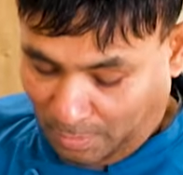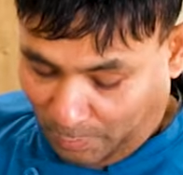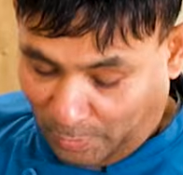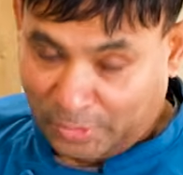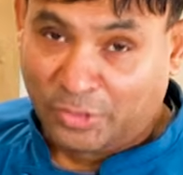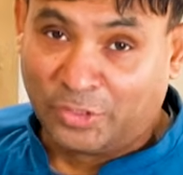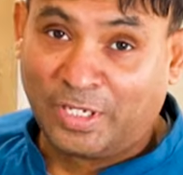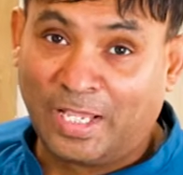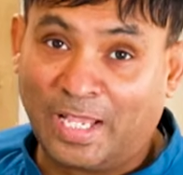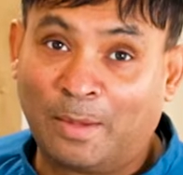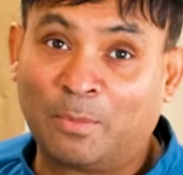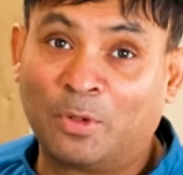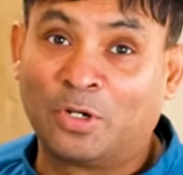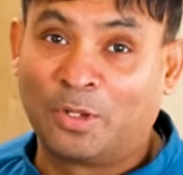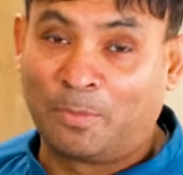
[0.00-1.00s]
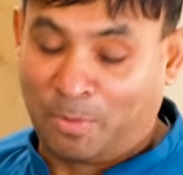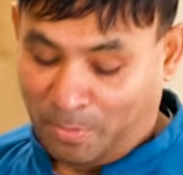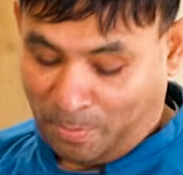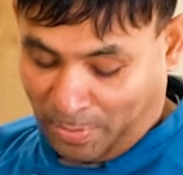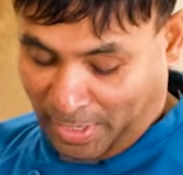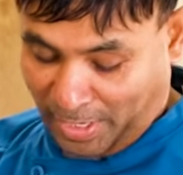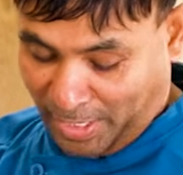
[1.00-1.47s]
Well, today I'm going to
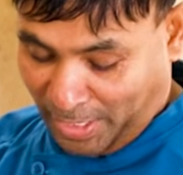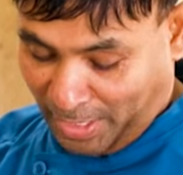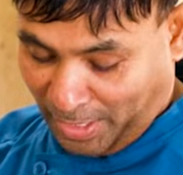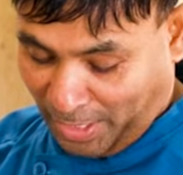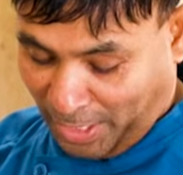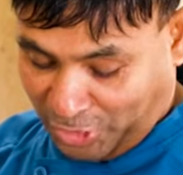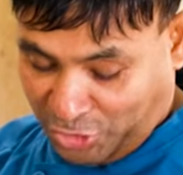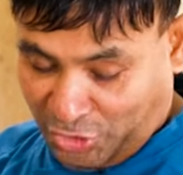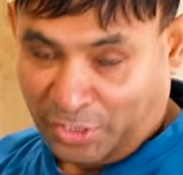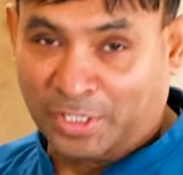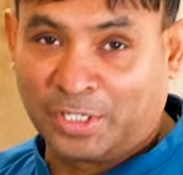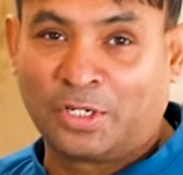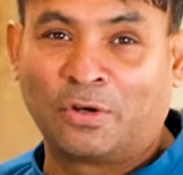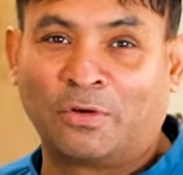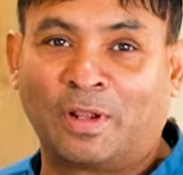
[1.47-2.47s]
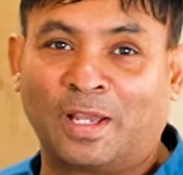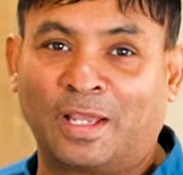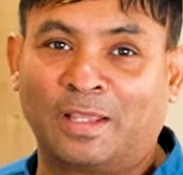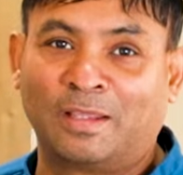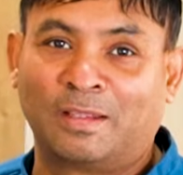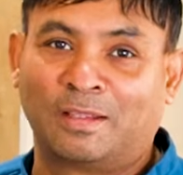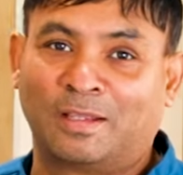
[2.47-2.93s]
prepare a chicken
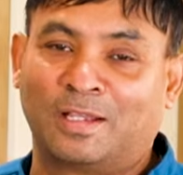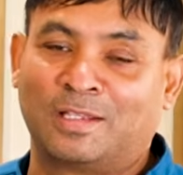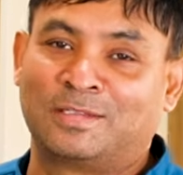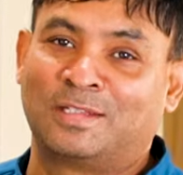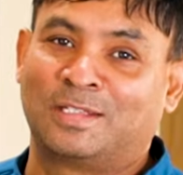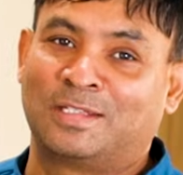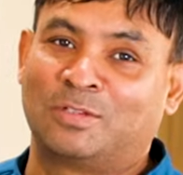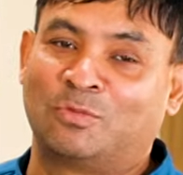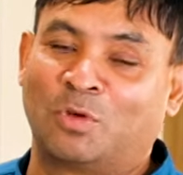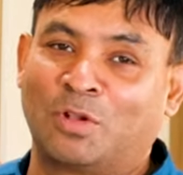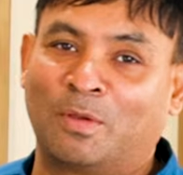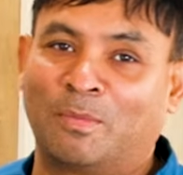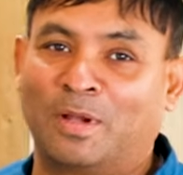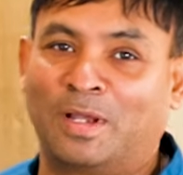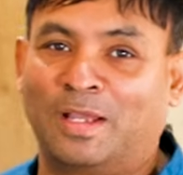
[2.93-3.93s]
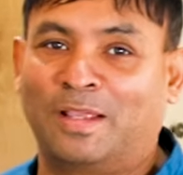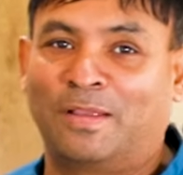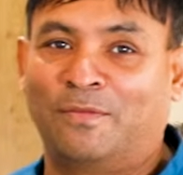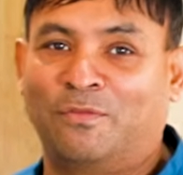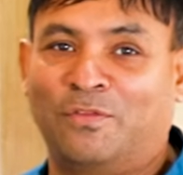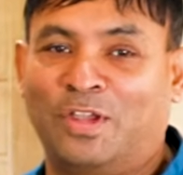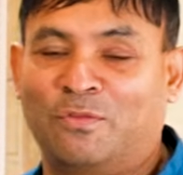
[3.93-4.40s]
karai, as this is one of my
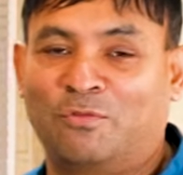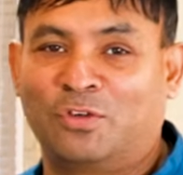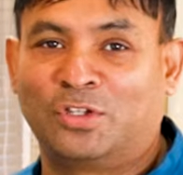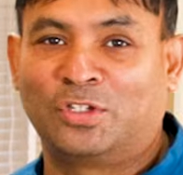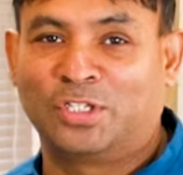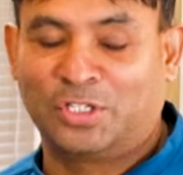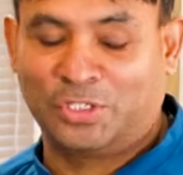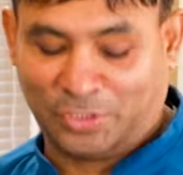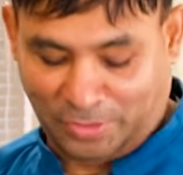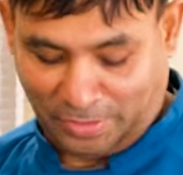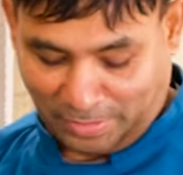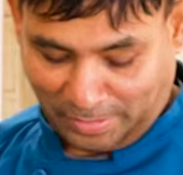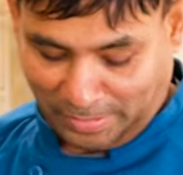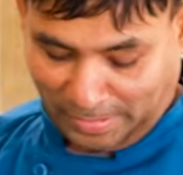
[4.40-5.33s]
favorite dish.